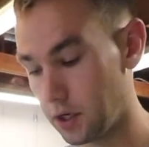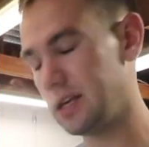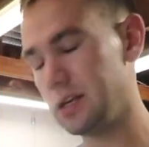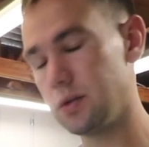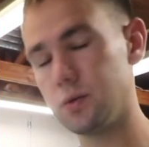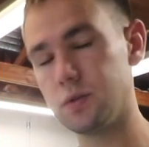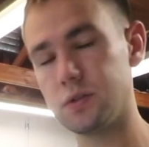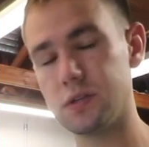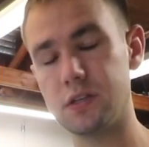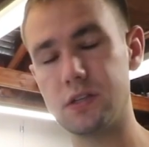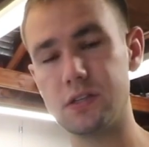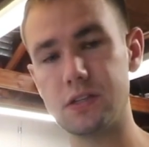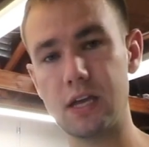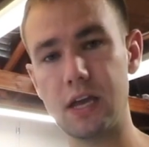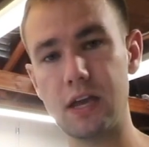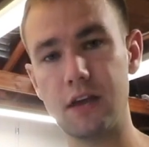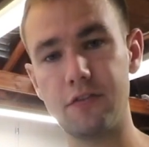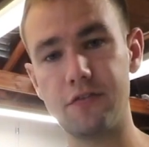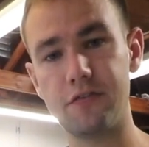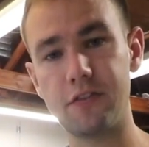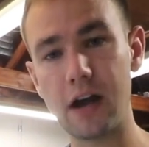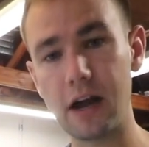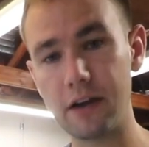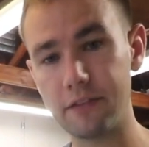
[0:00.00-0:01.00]
He uses a
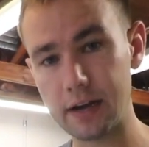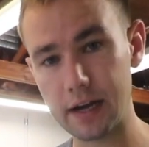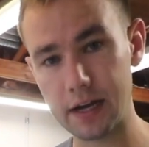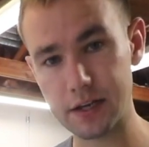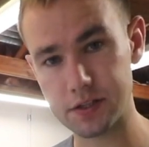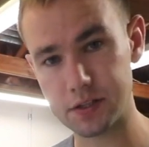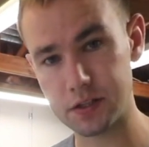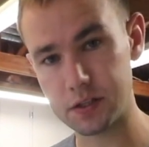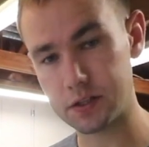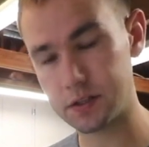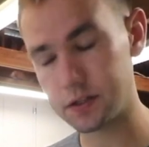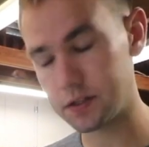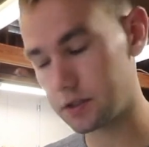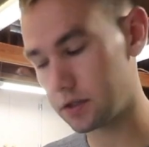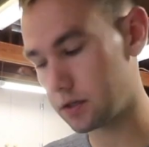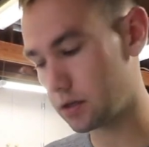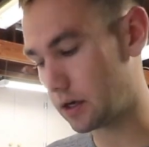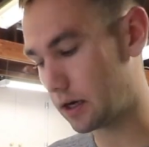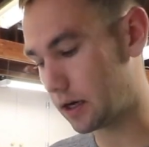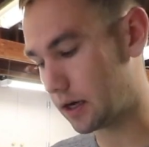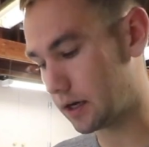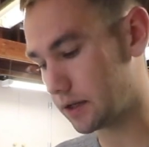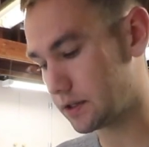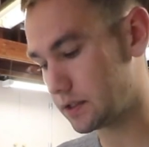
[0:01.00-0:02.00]
5-axis
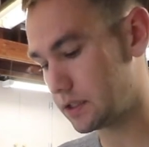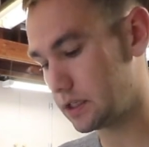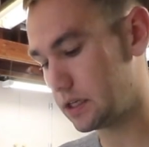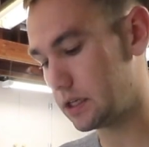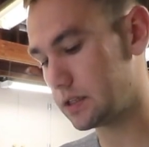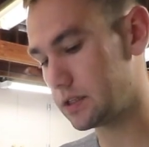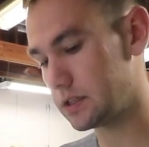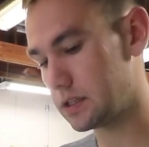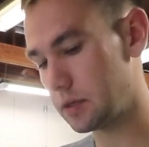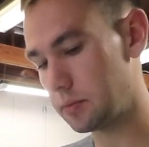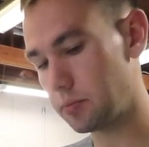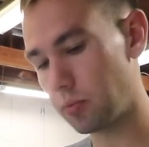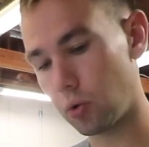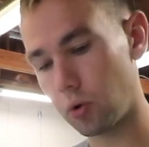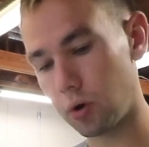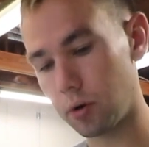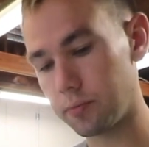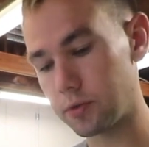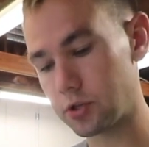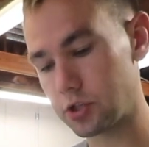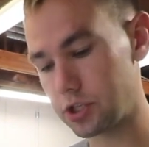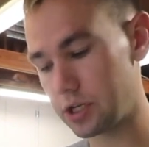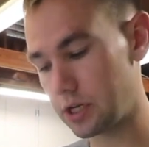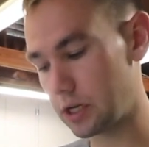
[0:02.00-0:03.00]
CNC
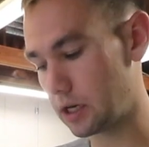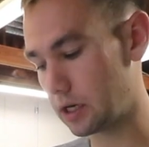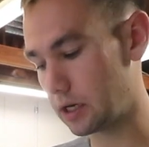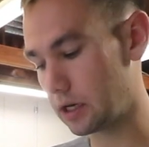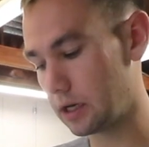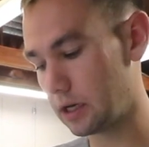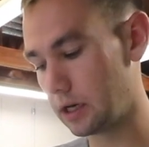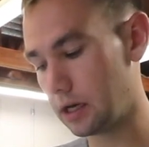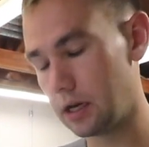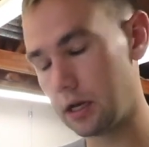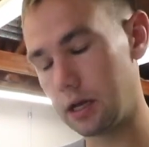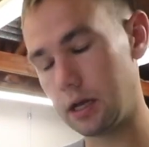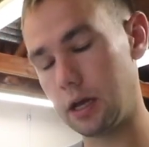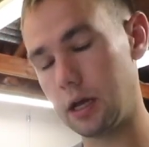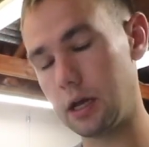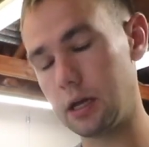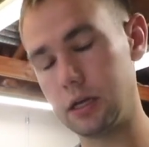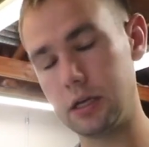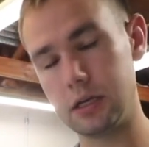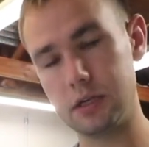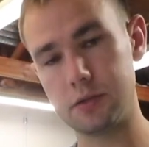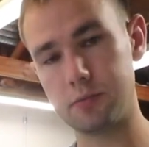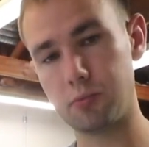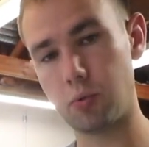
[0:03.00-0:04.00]
port machine,
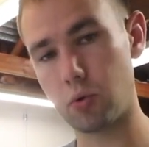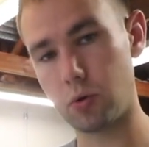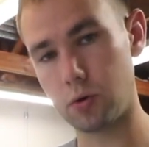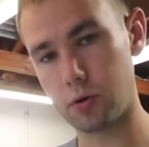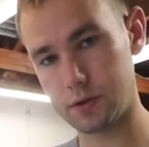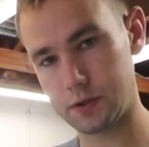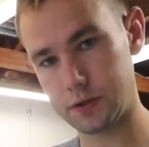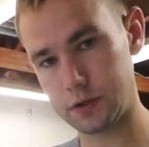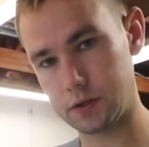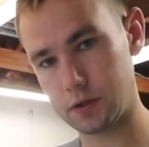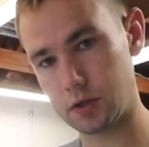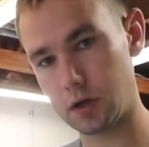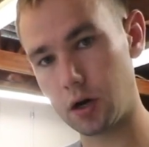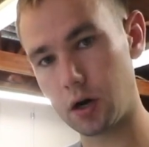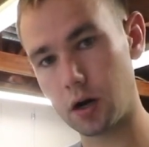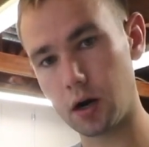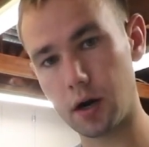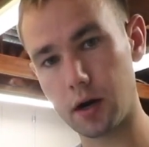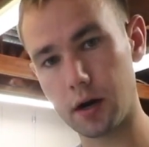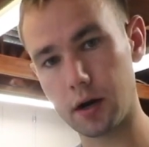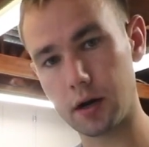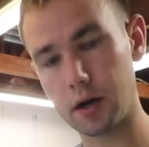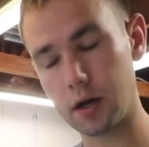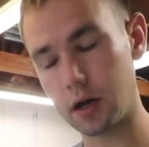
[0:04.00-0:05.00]
and his ports
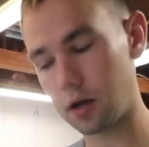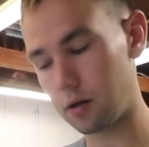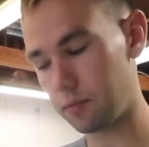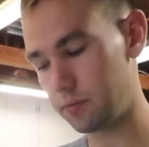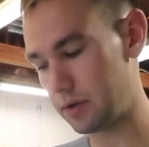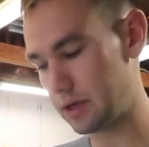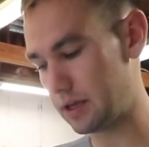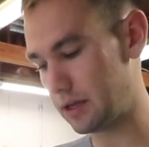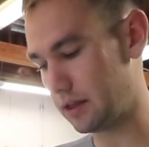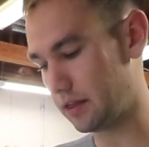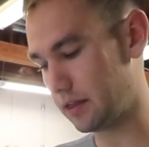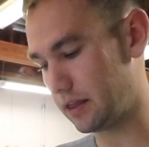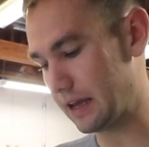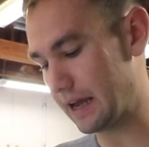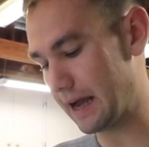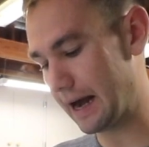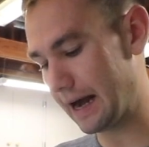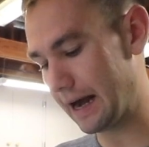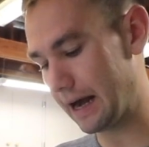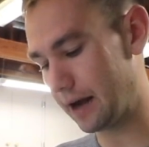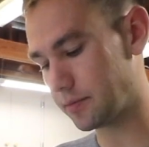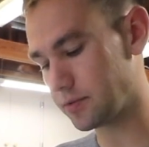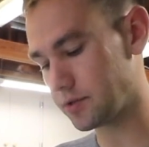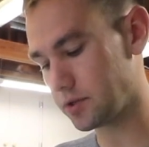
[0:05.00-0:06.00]
are gonna be the
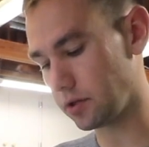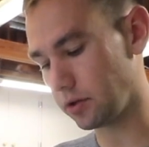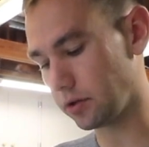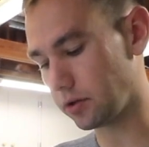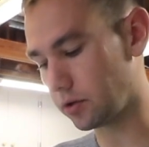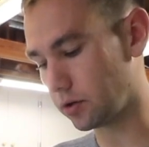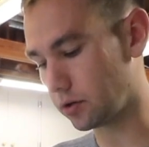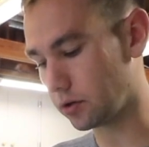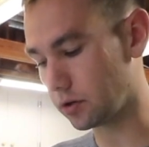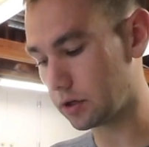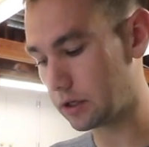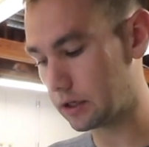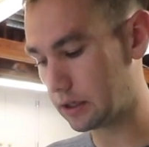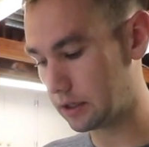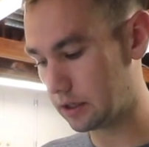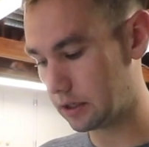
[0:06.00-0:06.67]
absolute